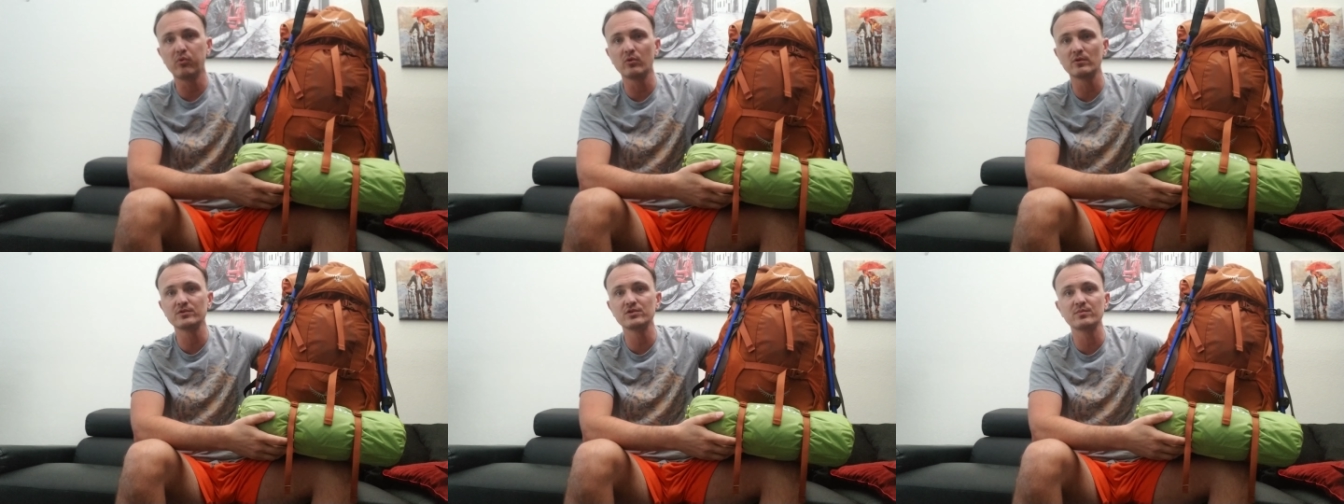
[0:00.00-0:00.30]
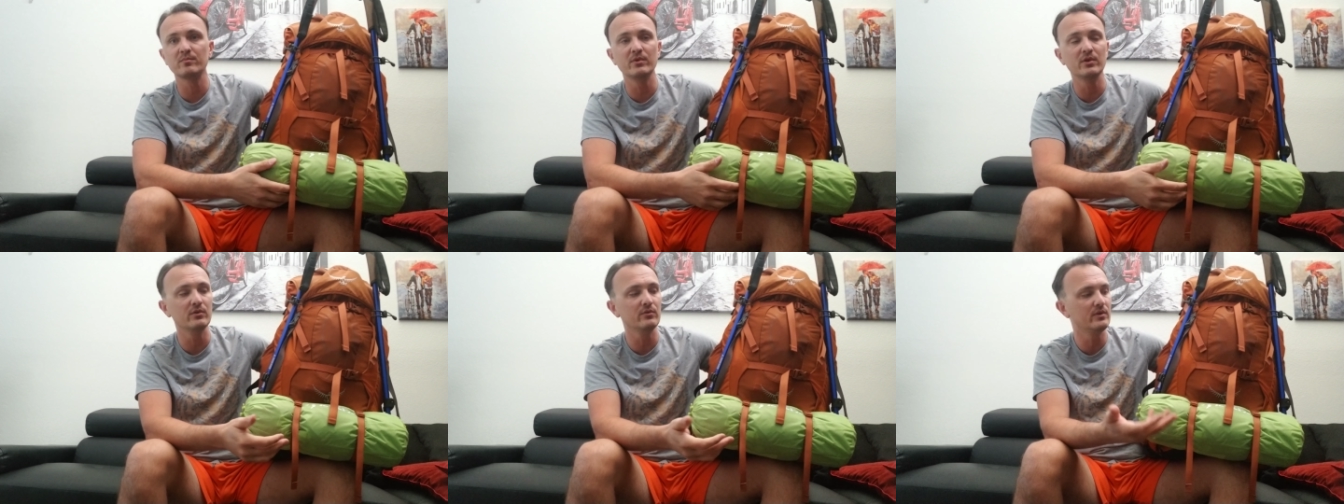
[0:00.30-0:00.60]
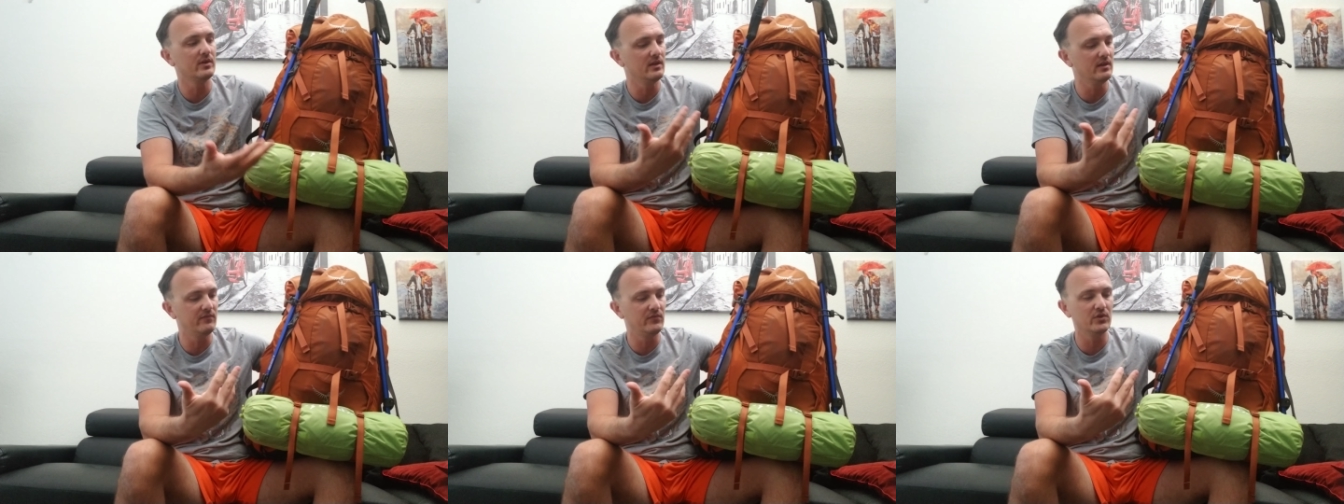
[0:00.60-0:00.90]
porch
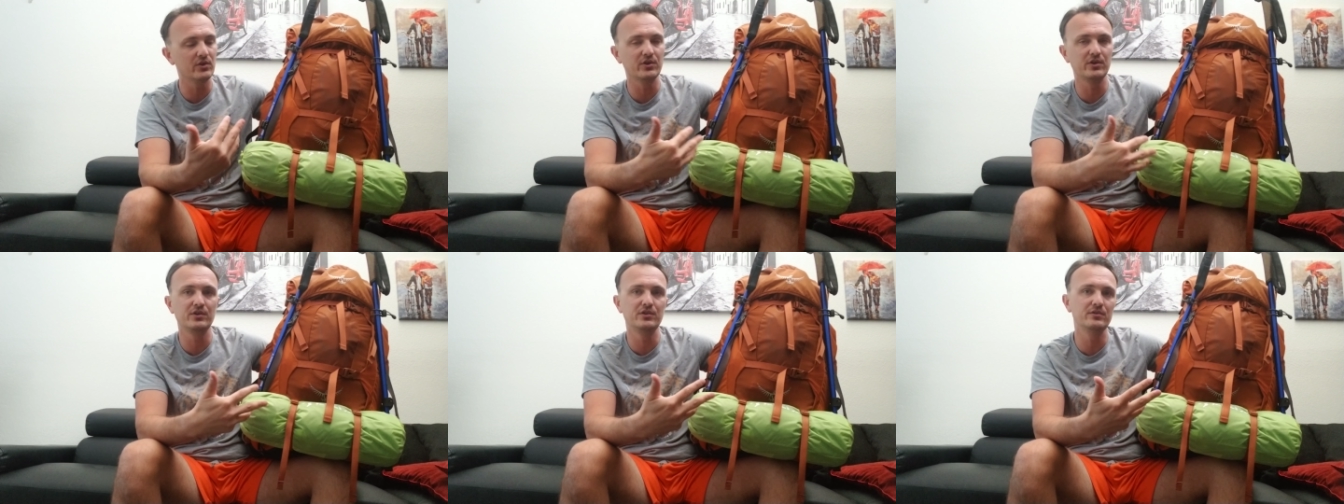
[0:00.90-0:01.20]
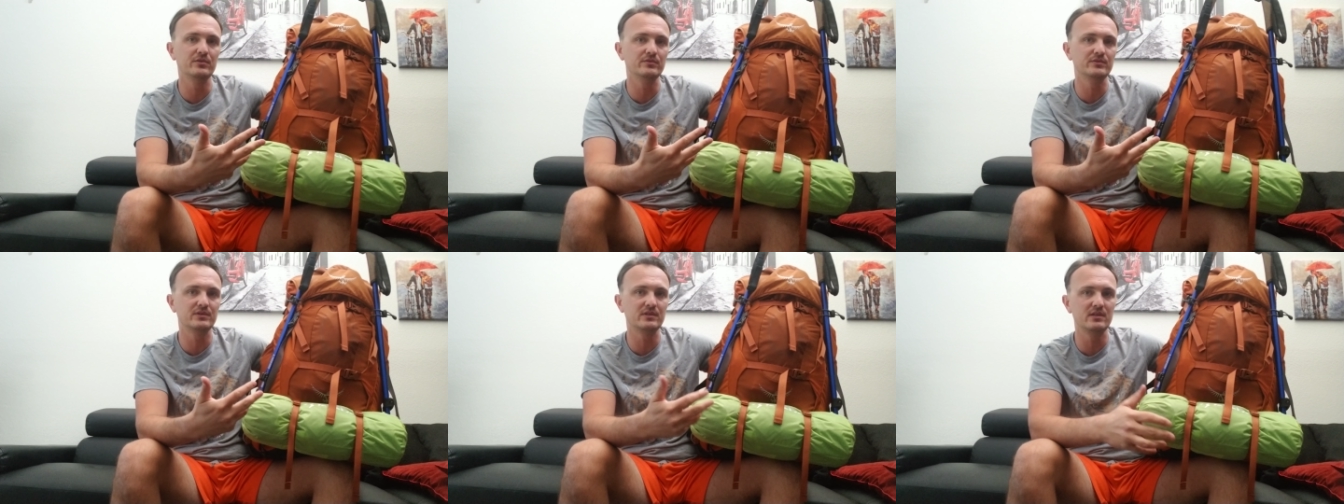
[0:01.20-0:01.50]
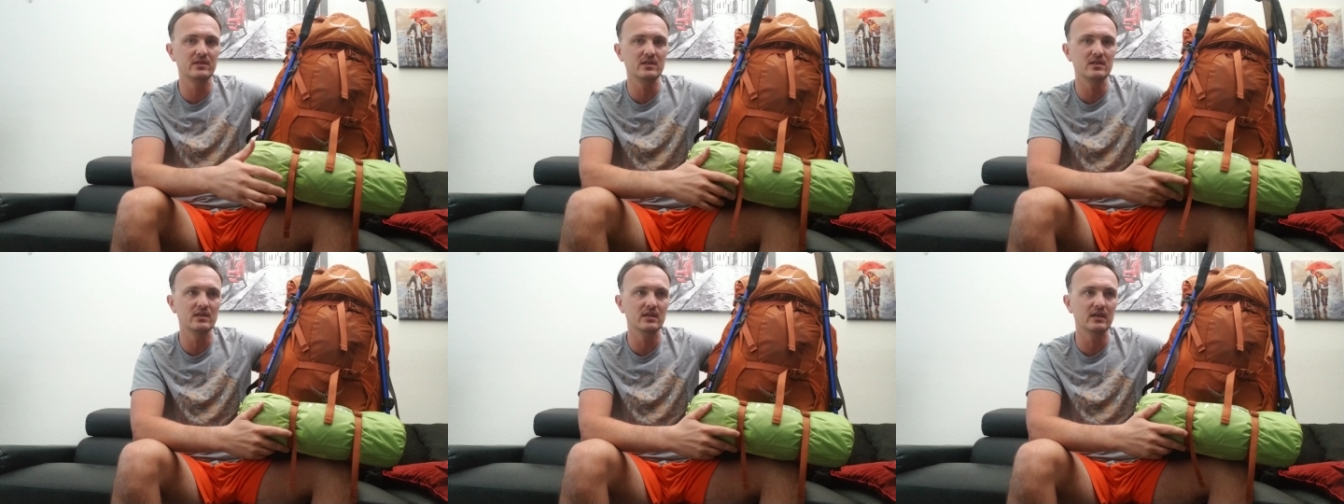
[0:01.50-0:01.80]
mode if you're going to use
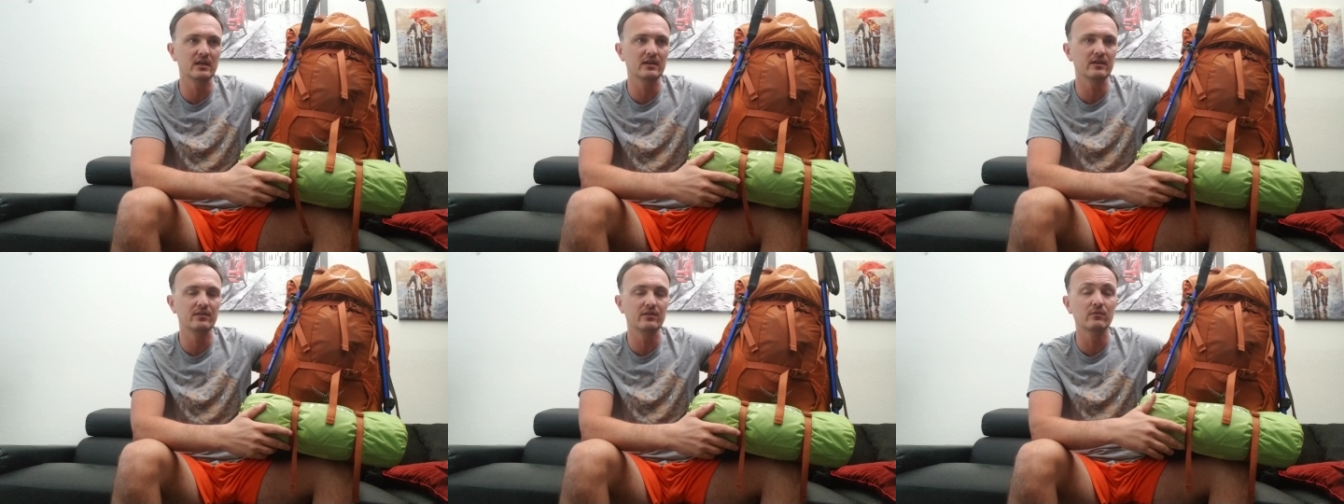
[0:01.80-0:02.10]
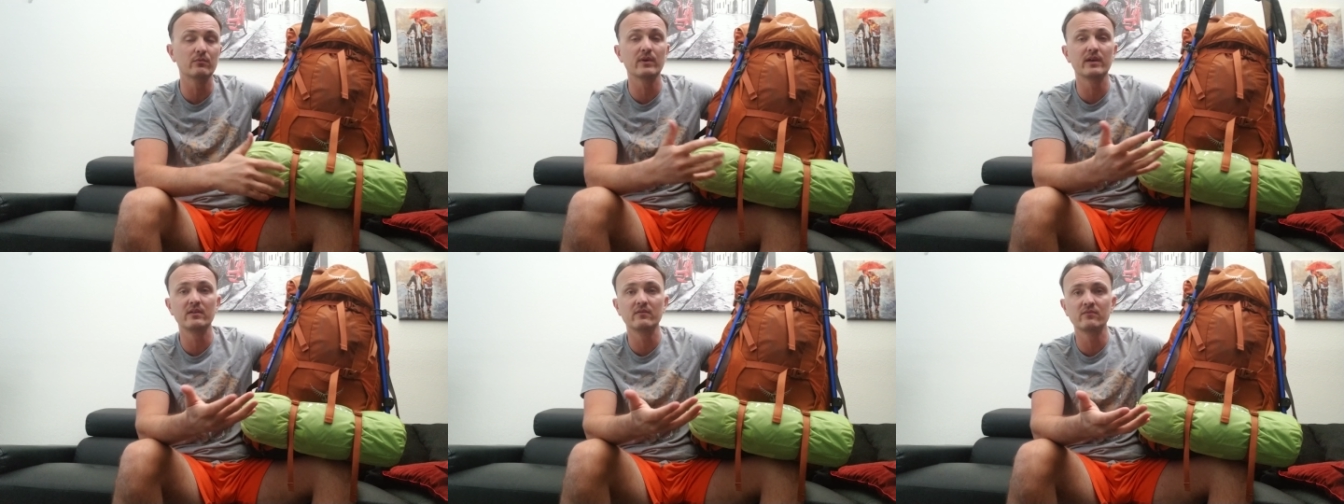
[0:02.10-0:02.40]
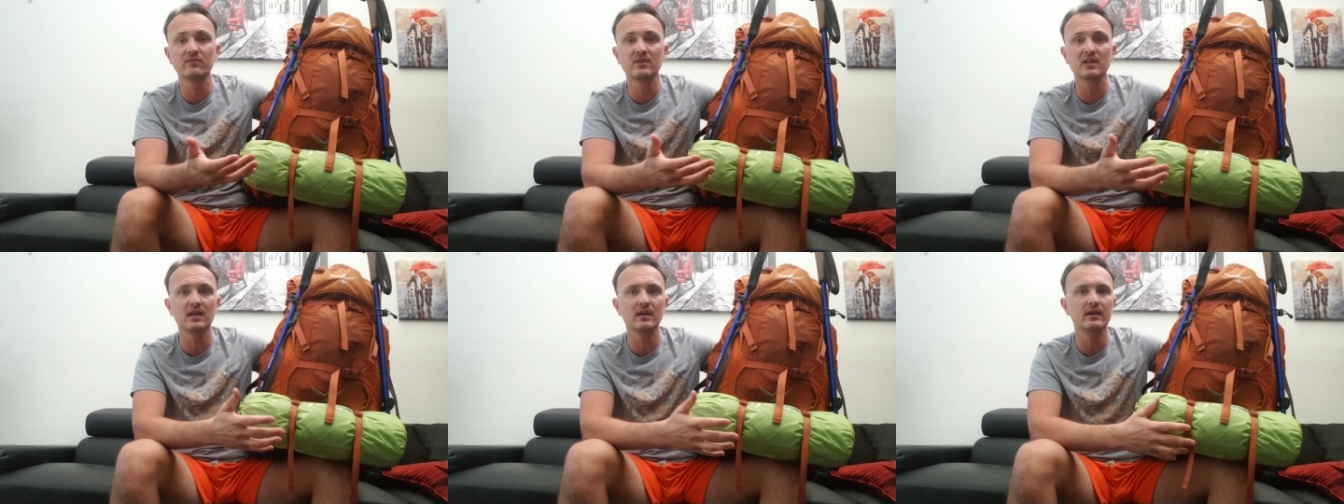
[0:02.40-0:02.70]
the rain
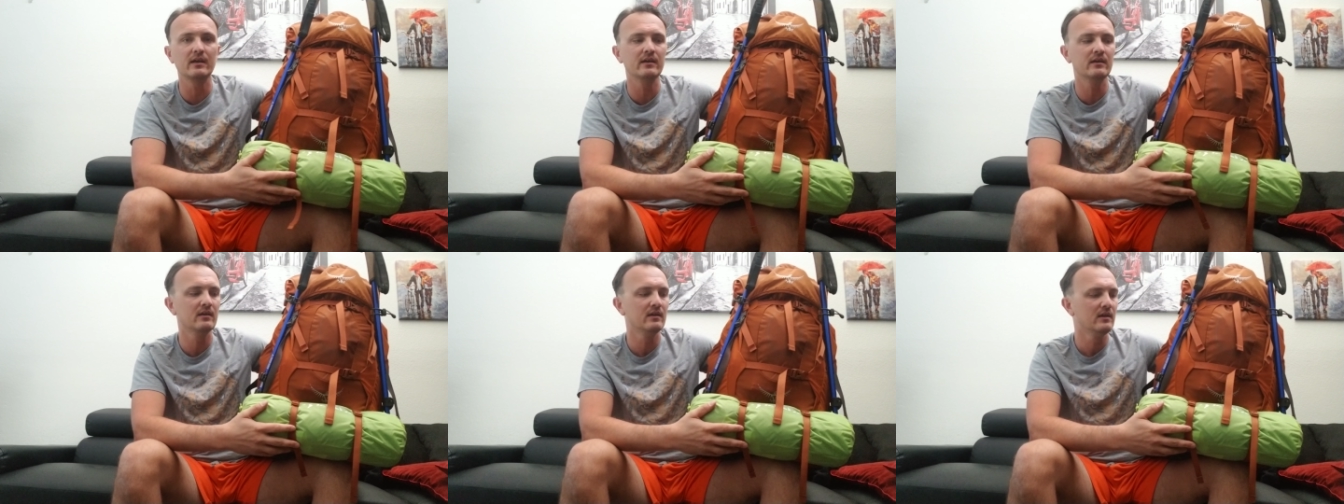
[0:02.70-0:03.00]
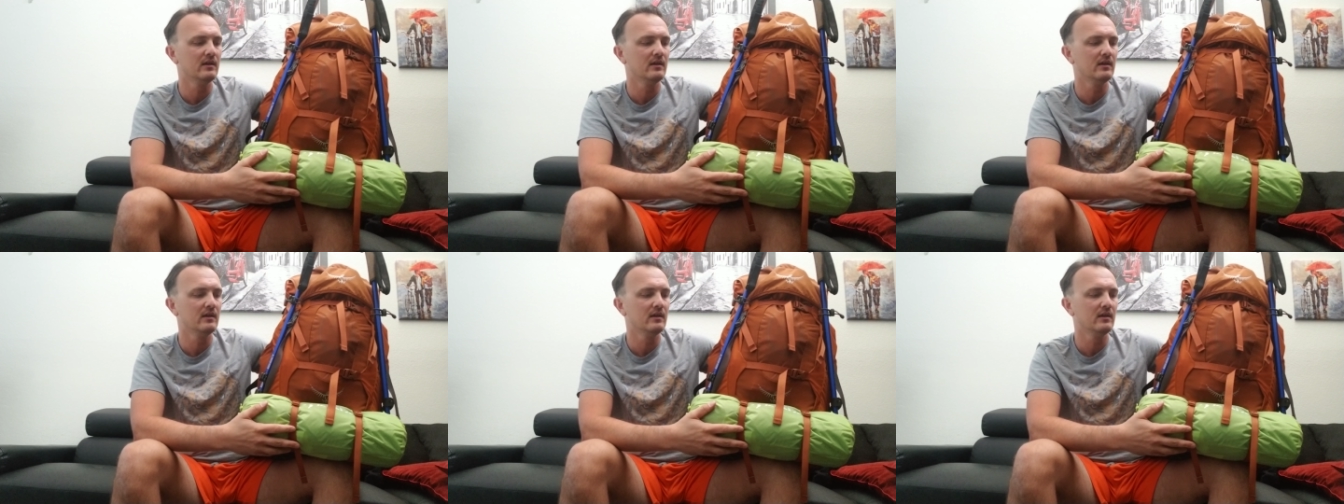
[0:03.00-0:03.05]
fly.